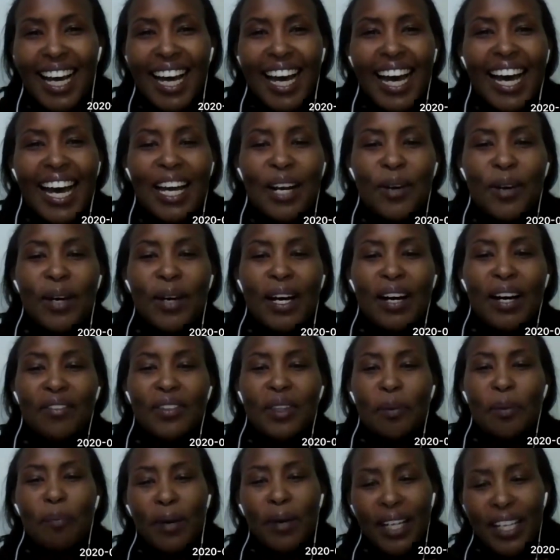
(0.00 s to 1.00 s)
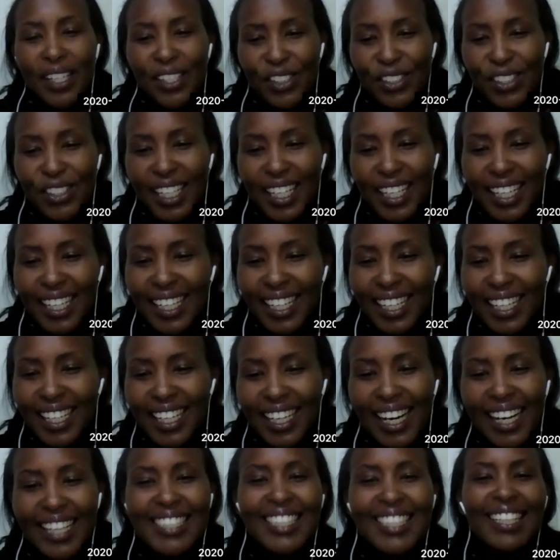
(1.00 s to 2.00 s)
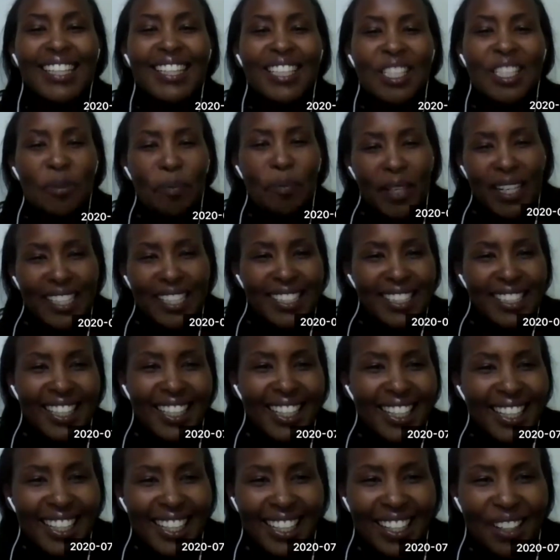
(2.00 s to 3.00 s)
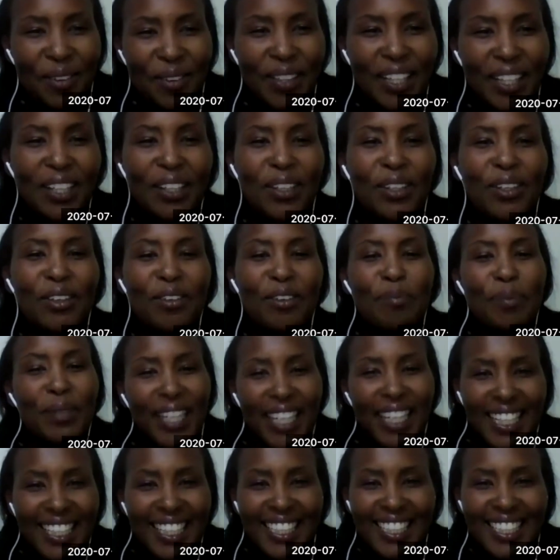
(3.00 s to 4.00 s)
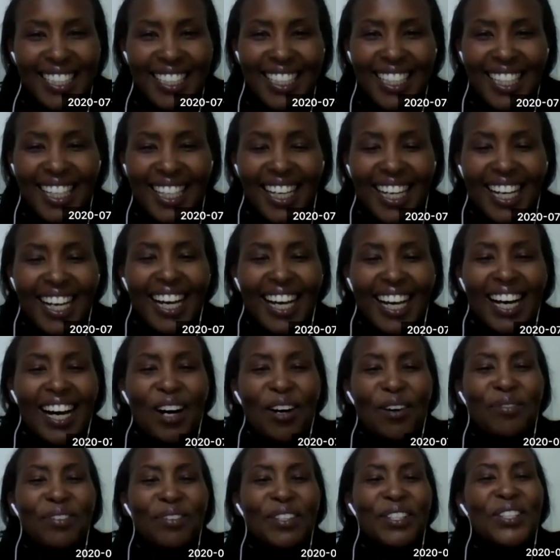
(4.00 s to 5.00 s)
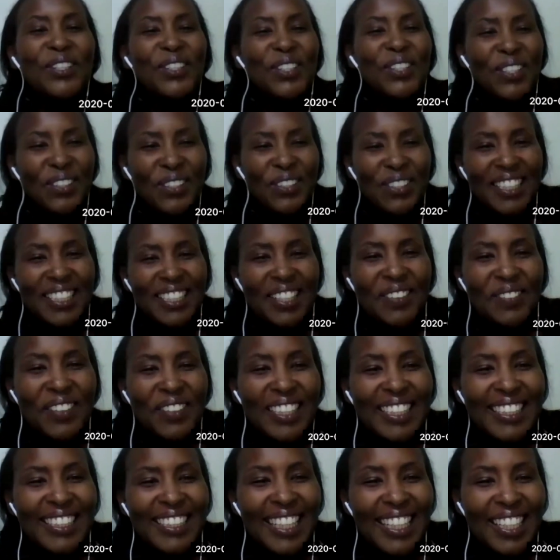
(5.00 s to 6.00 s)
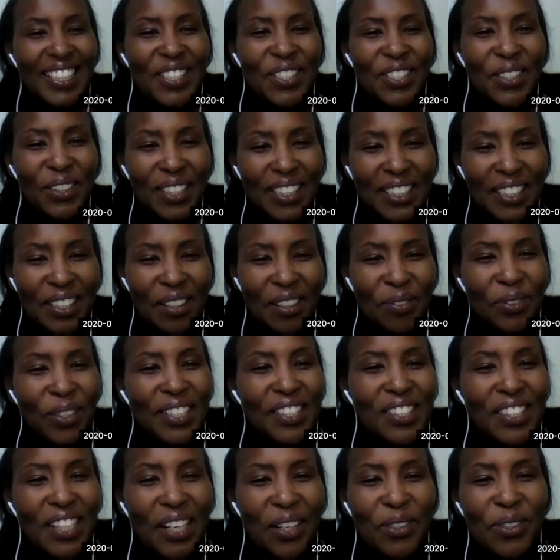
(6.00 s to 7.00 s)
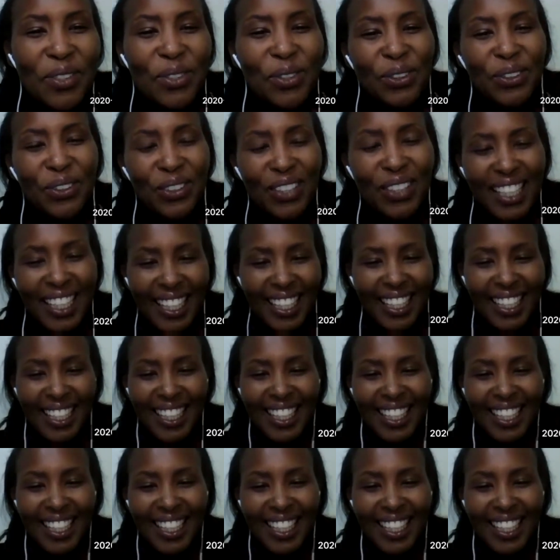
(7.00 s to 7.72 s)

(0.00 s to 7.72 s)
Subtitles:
And we have the pleasure, I take this pleasure with a lot of pride, of introducing Mr. Joseph Wanjau Njuguna,